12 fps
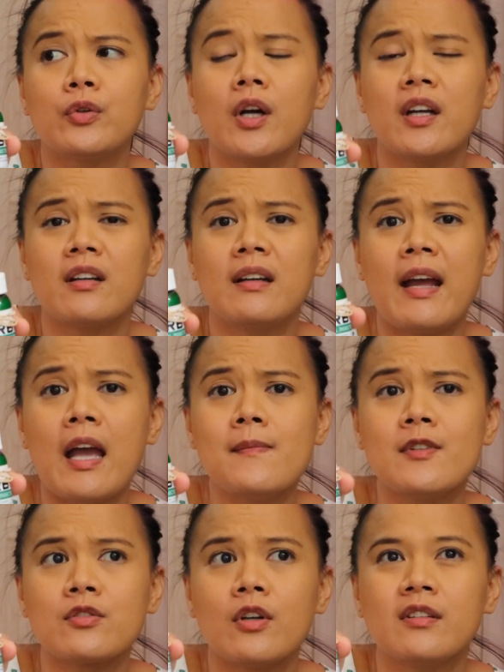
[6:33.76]
got it on
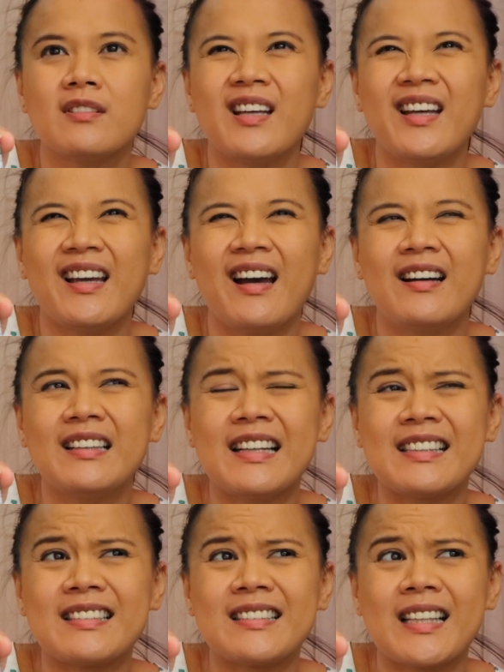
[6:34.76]
Amazon, they are
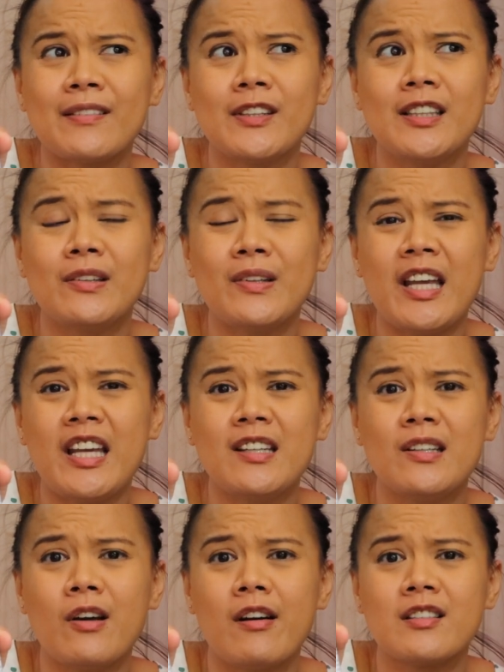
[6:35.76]
like $70 or
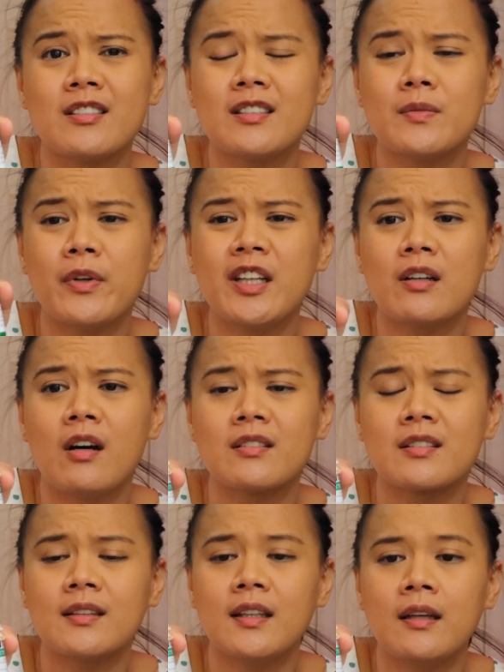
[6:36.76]
$80. It's very
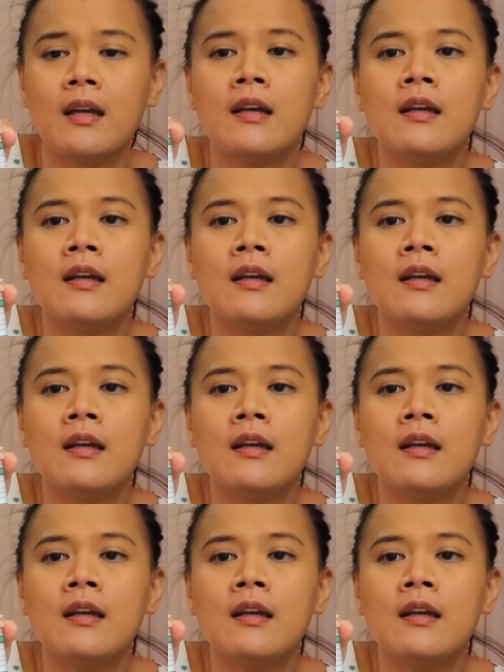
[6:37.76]
costly.